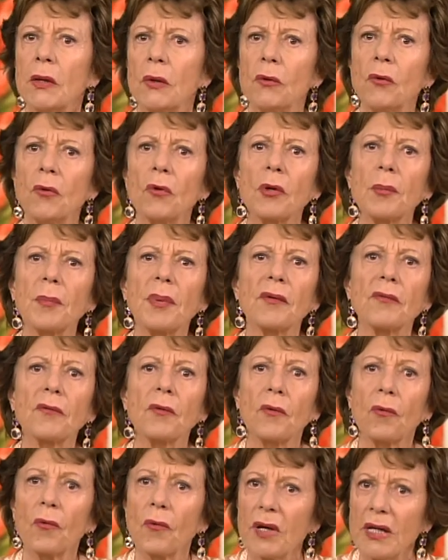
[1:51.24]
Europe has
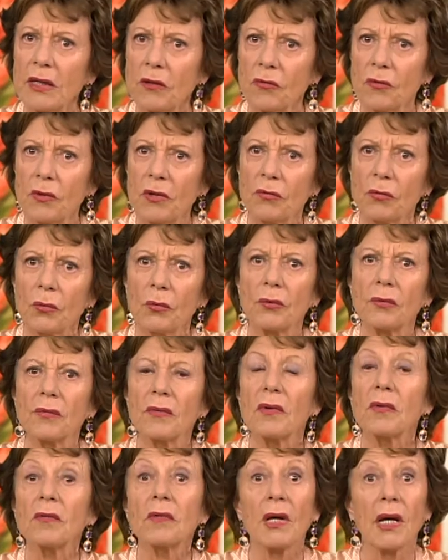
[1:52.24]
great
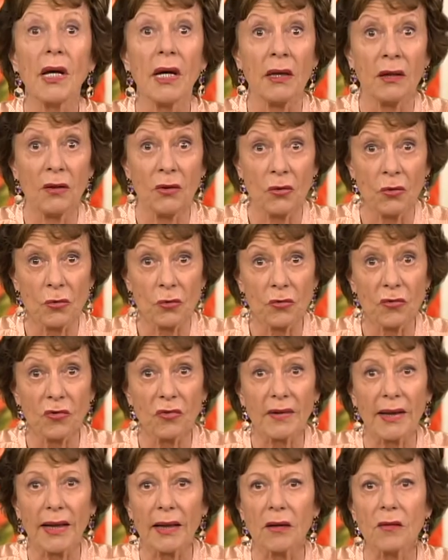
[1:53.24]
resources and
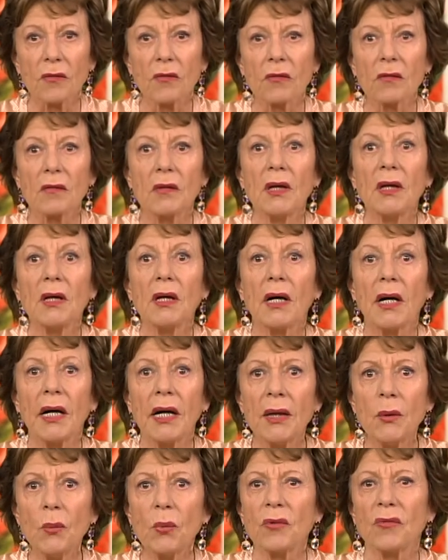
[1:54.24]
huge talents.
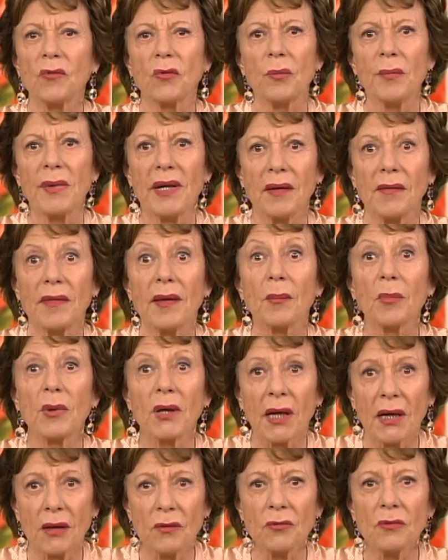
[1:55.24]
I want to make them
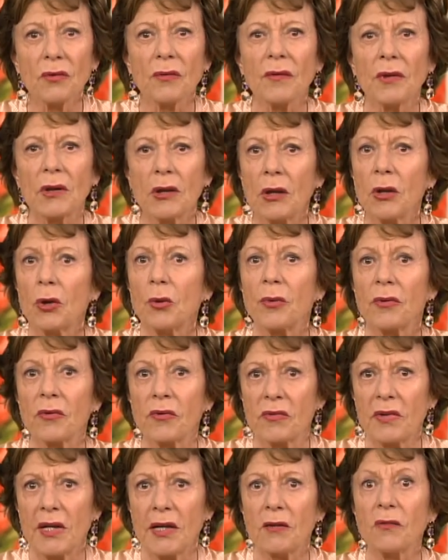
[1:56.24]
count on the global
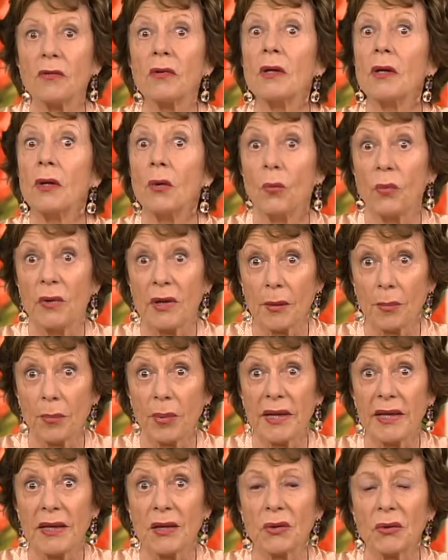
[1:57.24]
stage we are
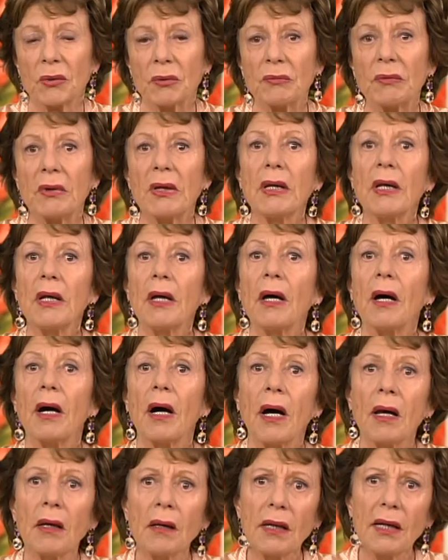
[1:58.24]
playing on.
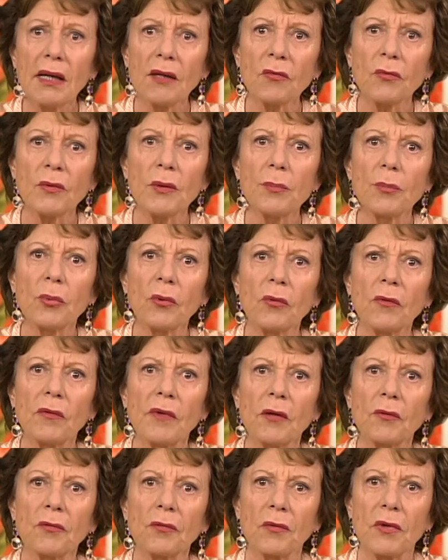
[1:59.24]
Unless we pull
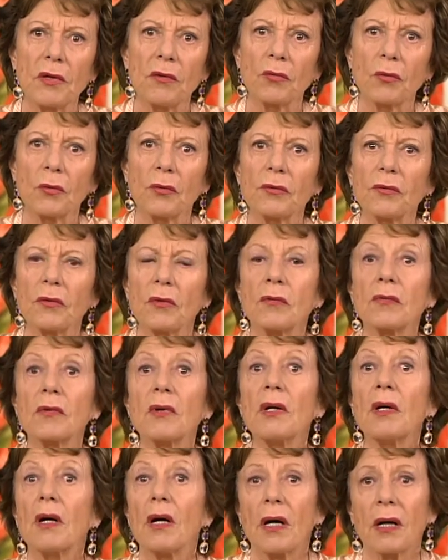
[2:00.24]
those resources,
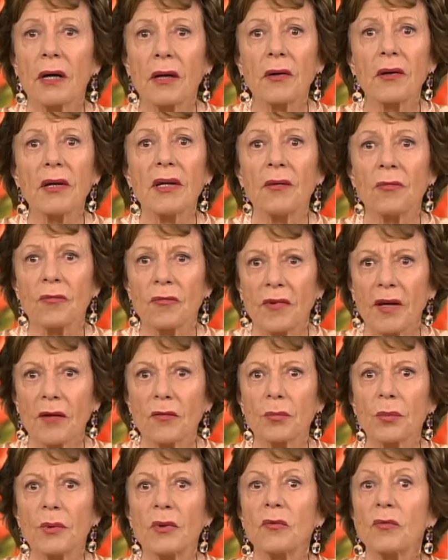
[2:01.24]
our
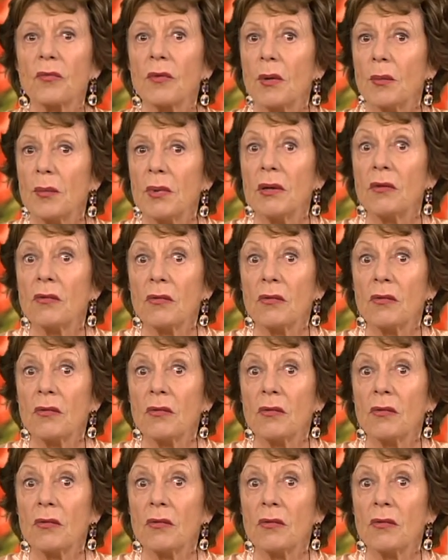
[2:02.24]
investments will be